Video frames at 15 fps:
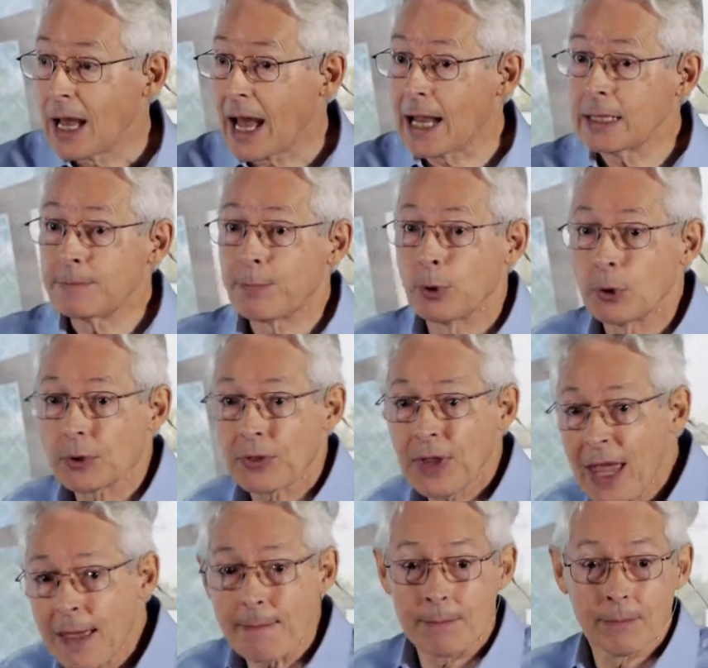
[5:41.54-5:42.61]
and put
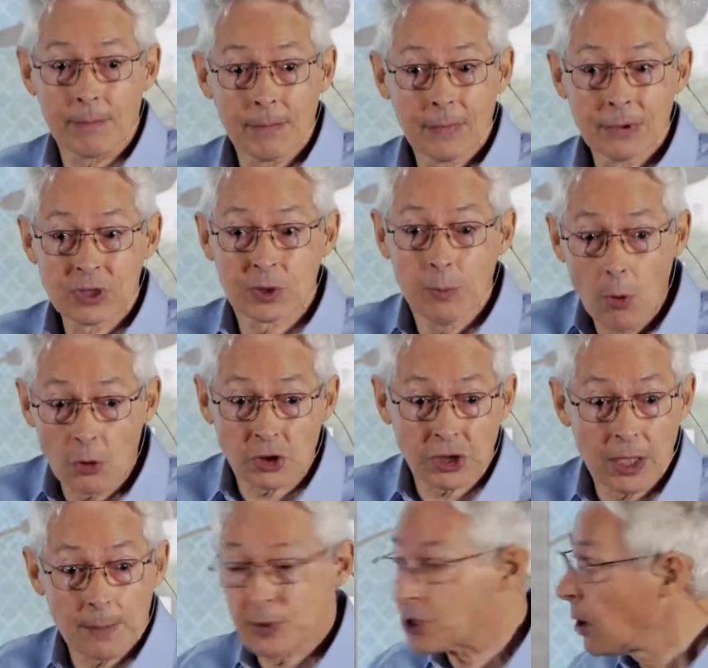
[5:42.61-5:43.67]
them, small
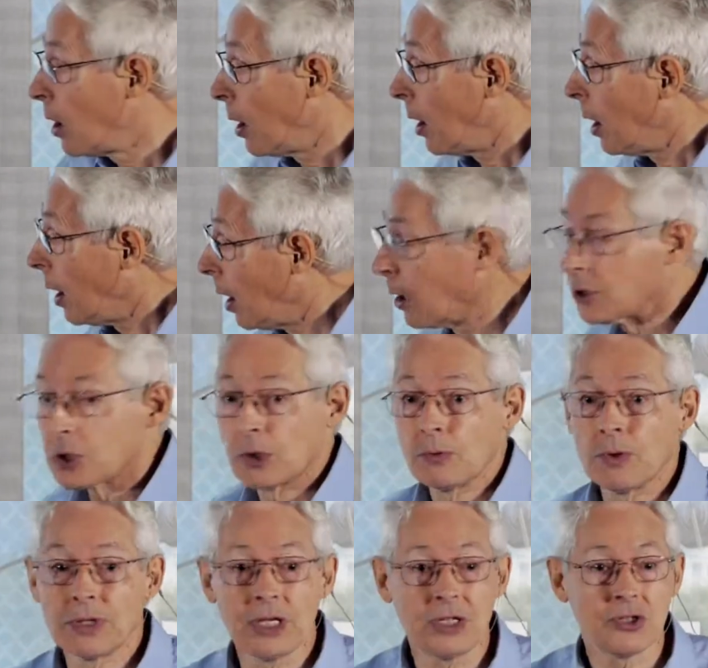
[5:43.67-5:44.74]
ships,
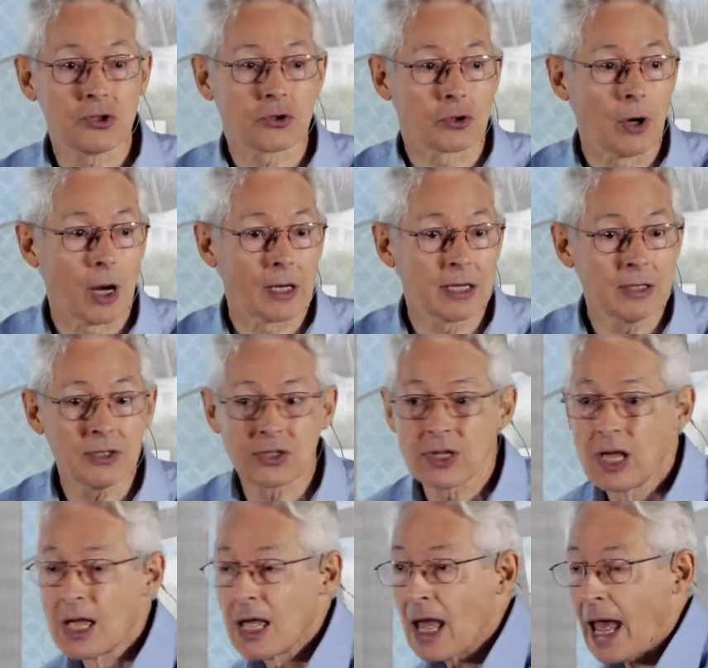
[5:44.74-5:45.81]
onto these trolleys
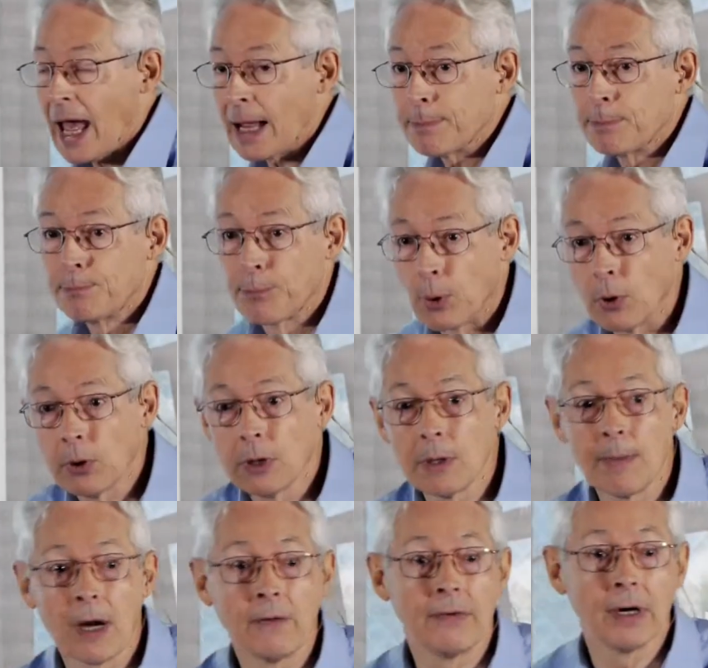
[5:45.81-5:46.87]
and pull
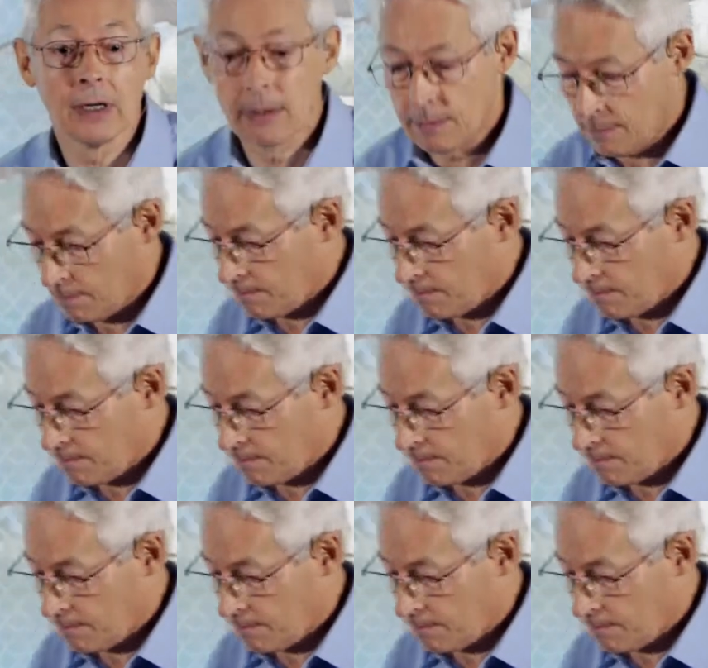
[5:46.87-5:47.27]
them over.